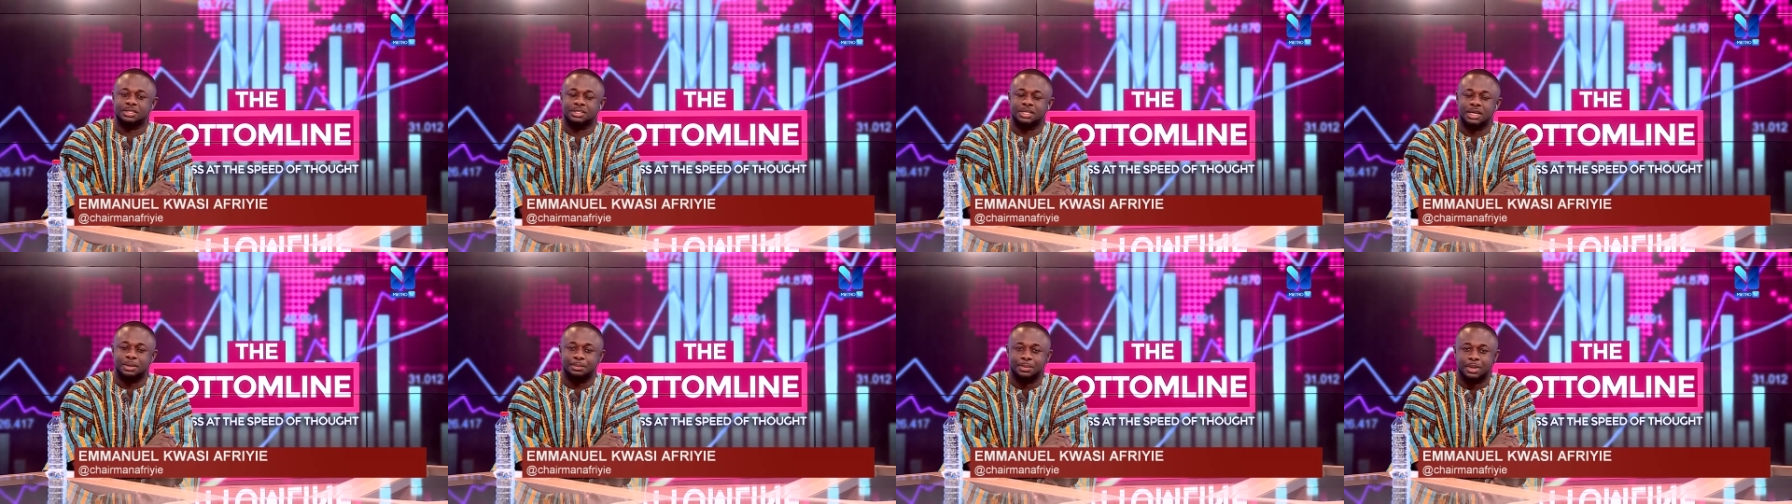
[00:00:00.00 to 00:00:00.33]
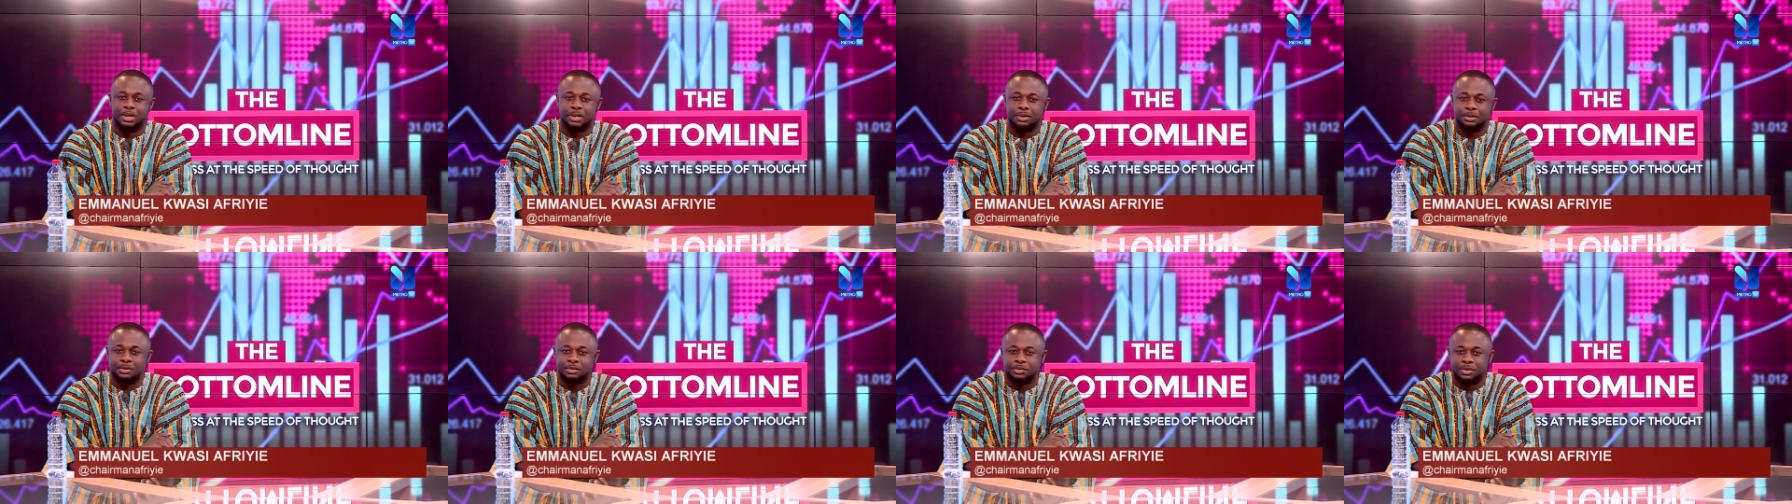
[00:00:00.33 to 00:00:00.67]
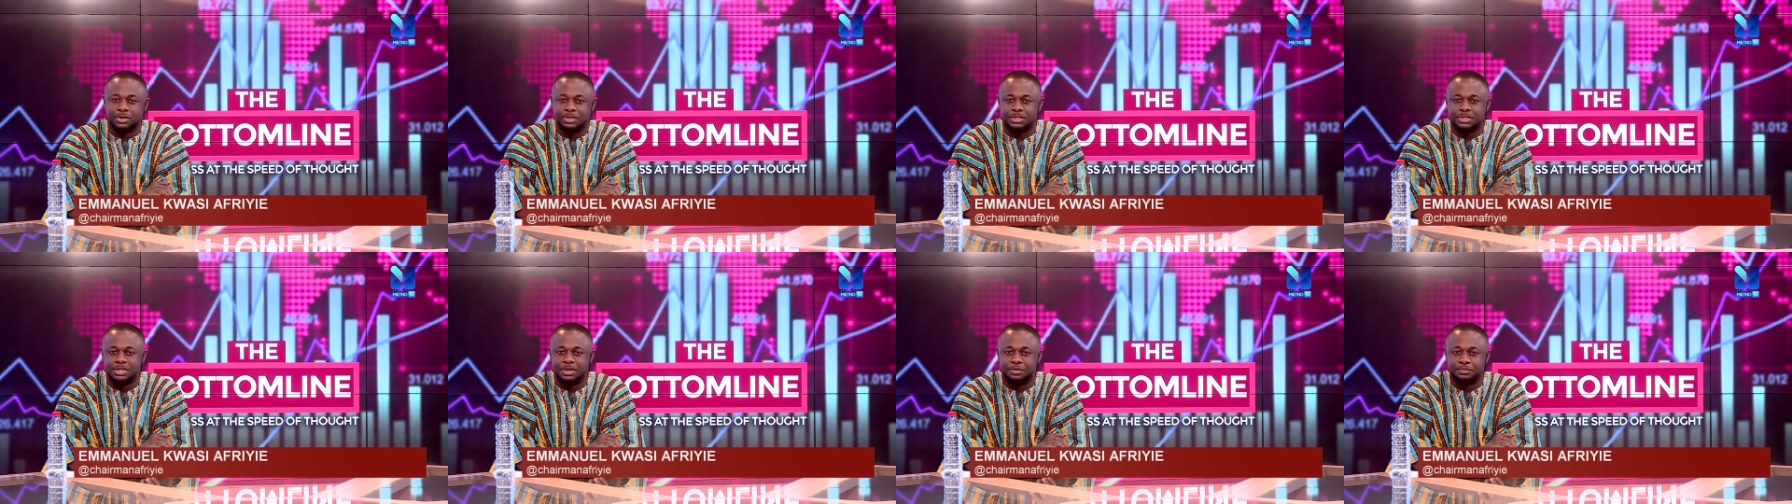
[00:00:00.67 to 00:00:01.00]
Chairman
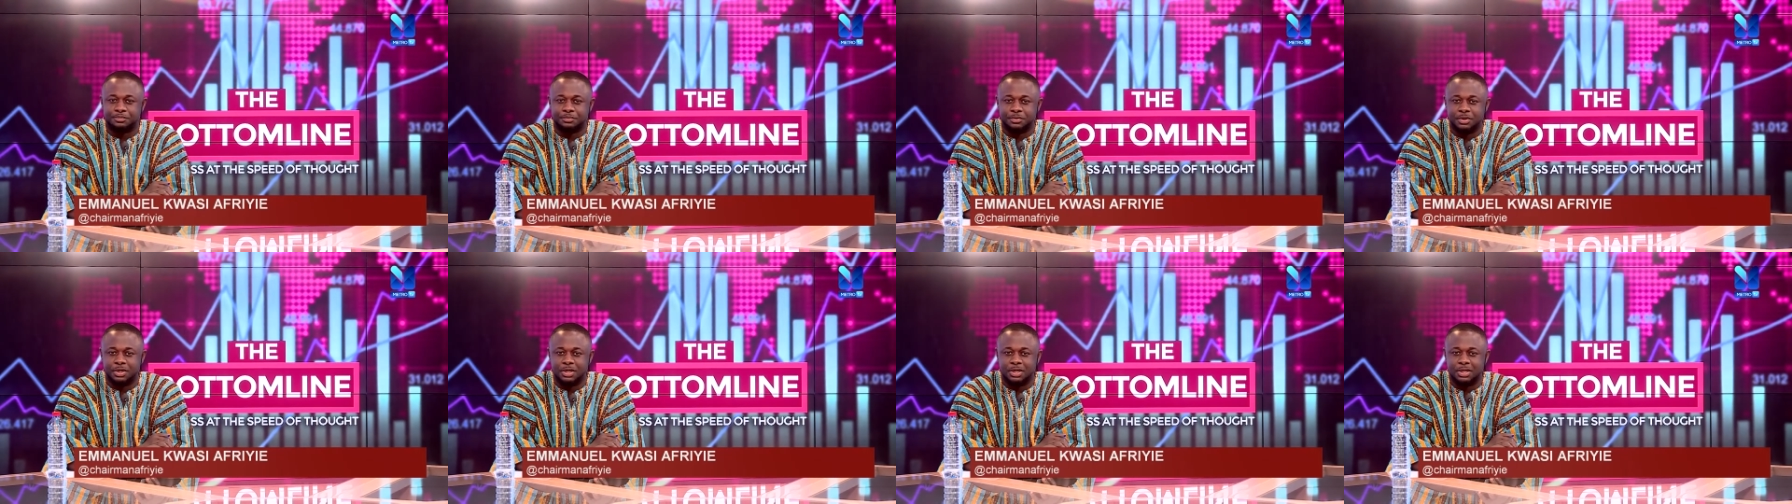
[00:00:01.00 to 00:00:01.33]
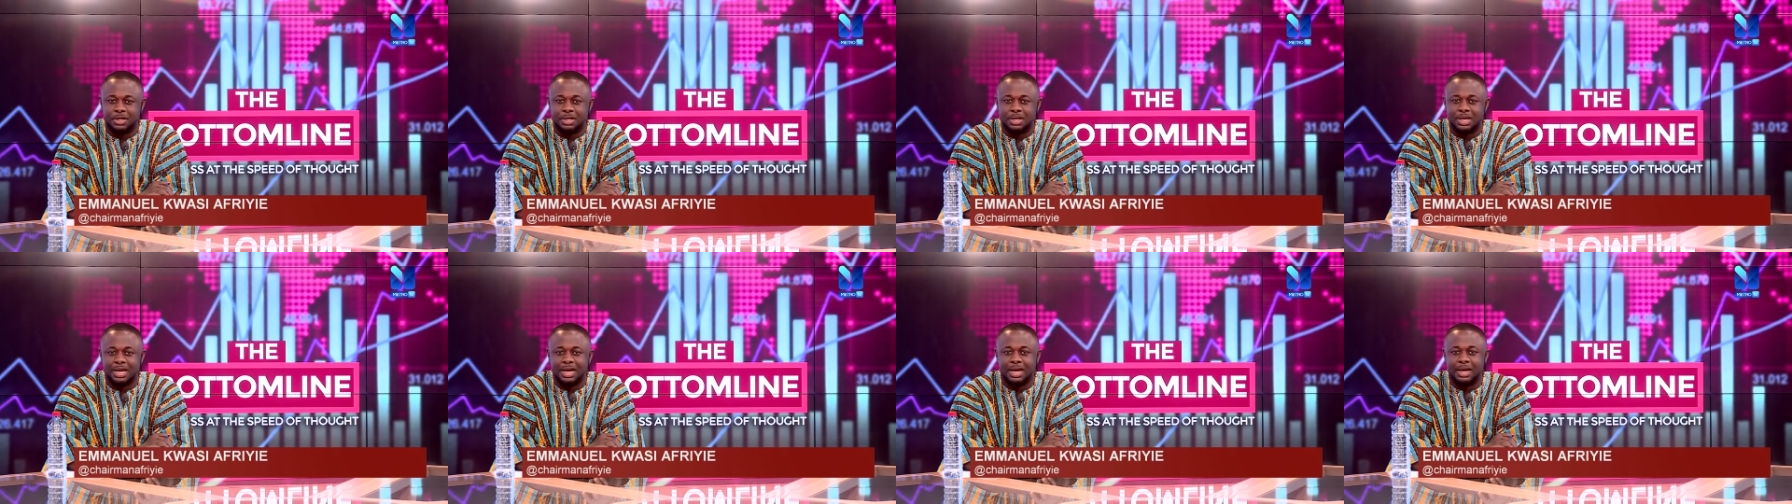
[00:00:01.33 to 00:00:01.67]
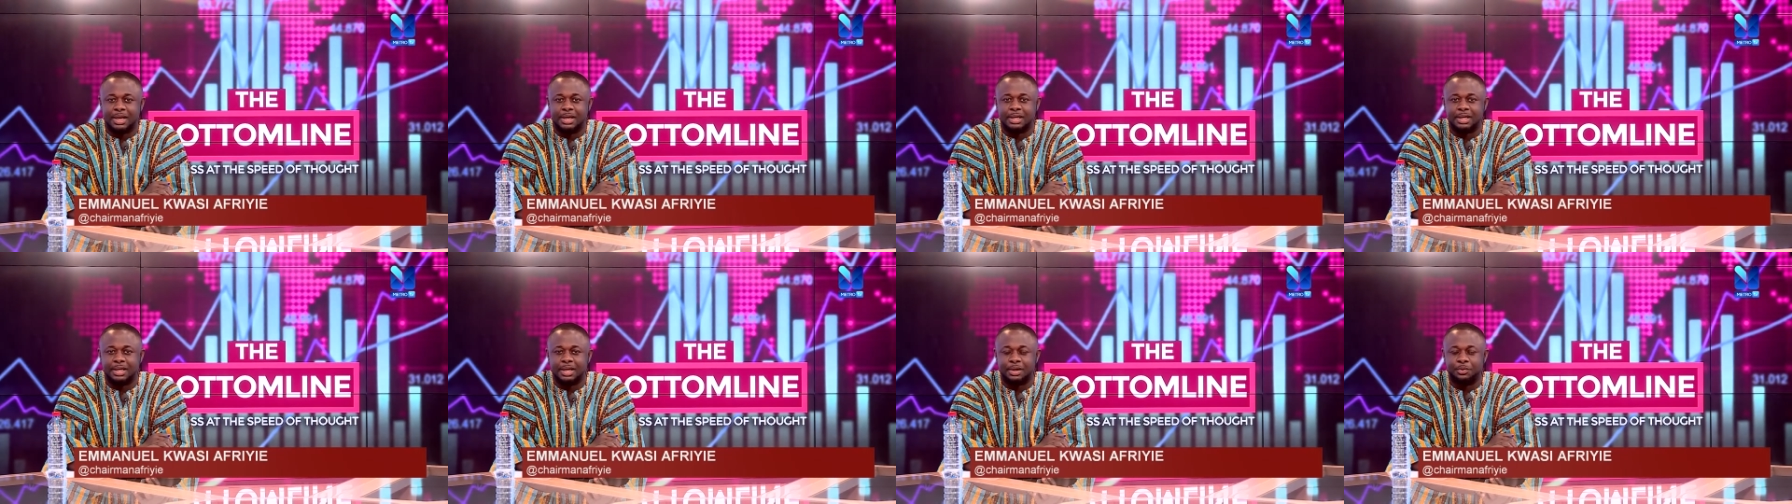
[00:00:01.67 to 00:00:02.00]
Kwesi Efriye,
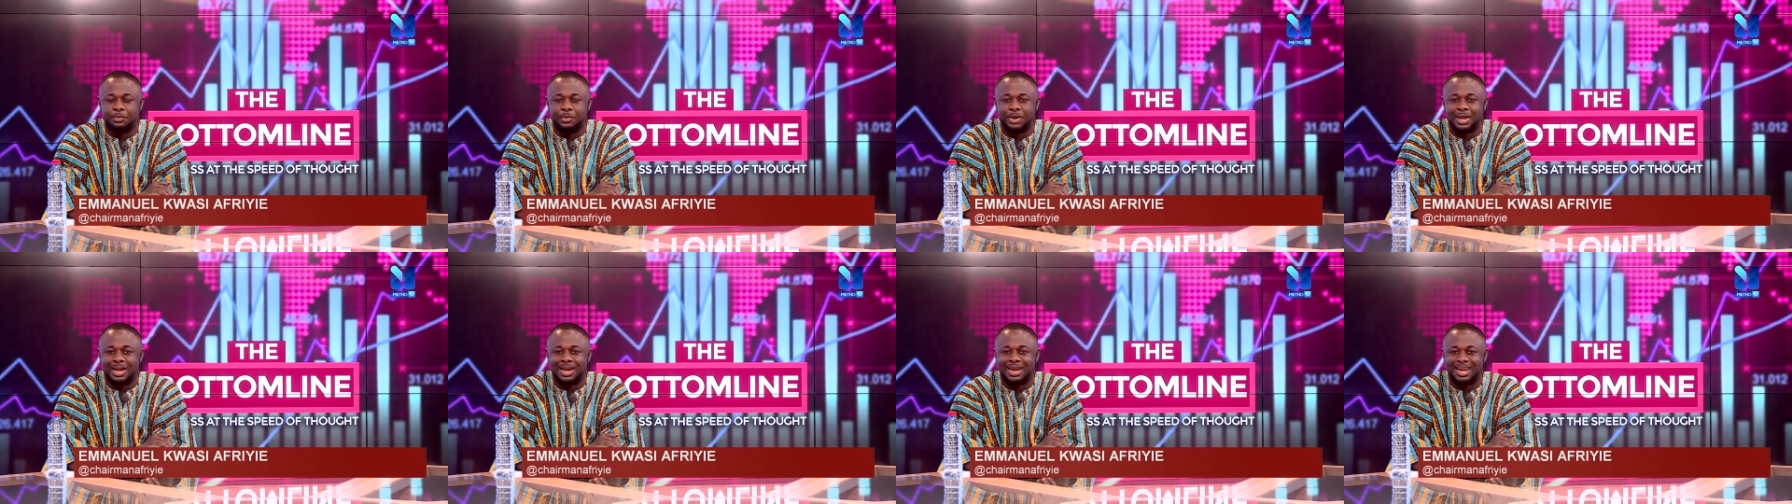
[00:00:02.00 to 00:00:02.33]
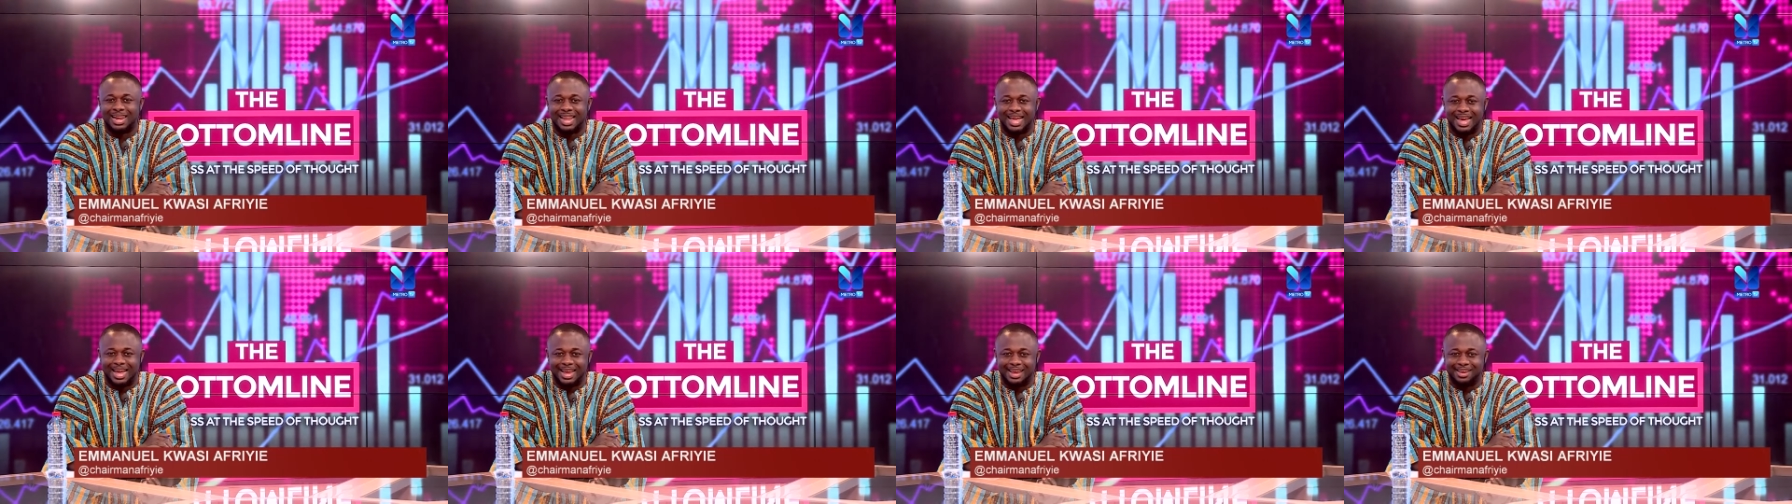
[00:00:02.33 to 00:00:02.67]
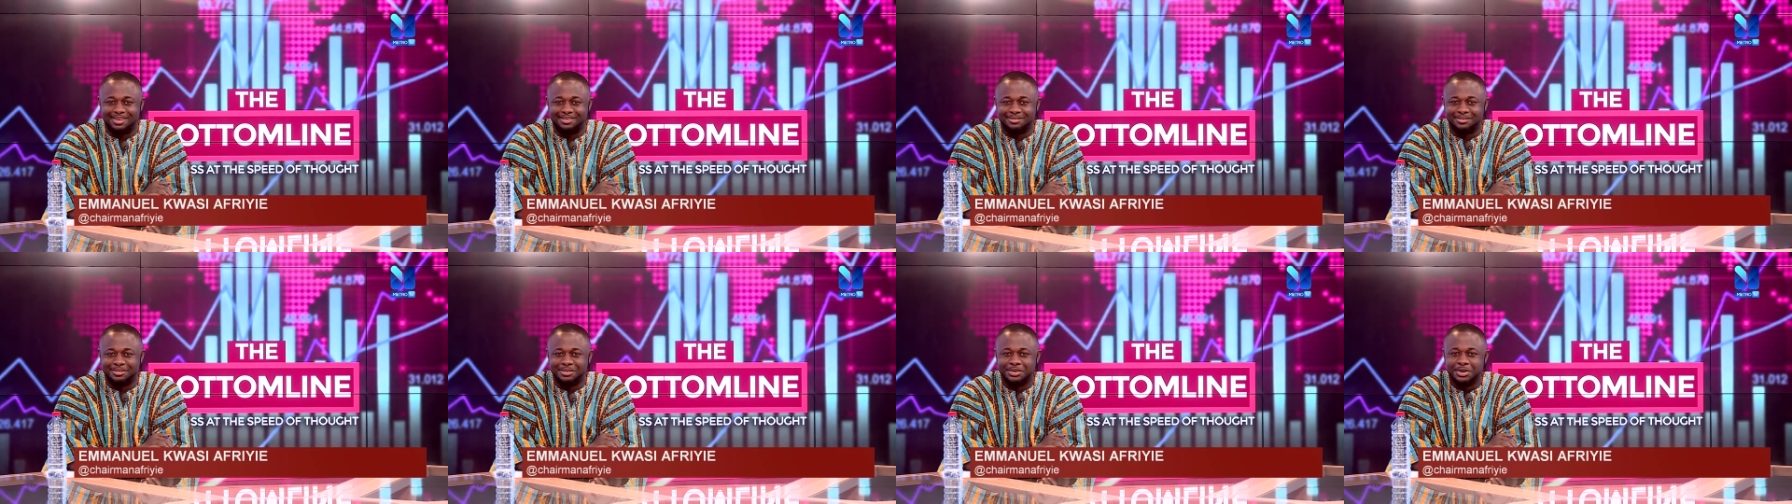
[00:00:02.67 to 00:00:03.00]
and we are
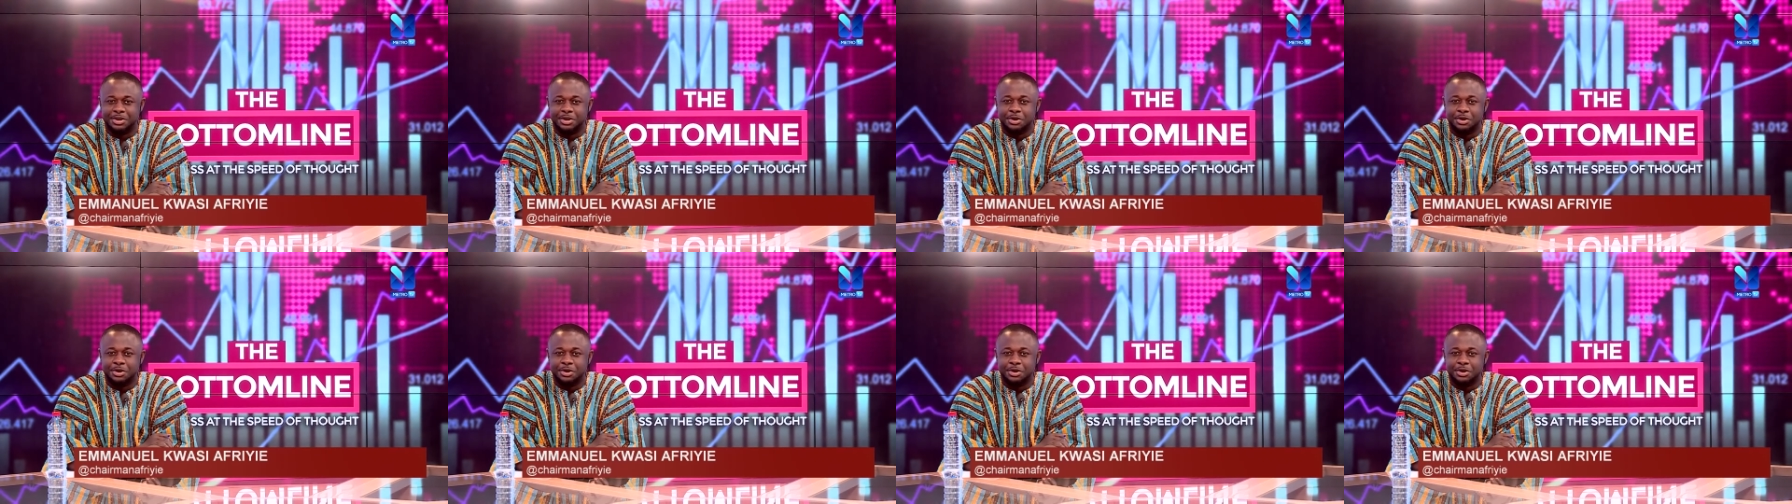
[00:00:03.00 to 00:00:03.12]
live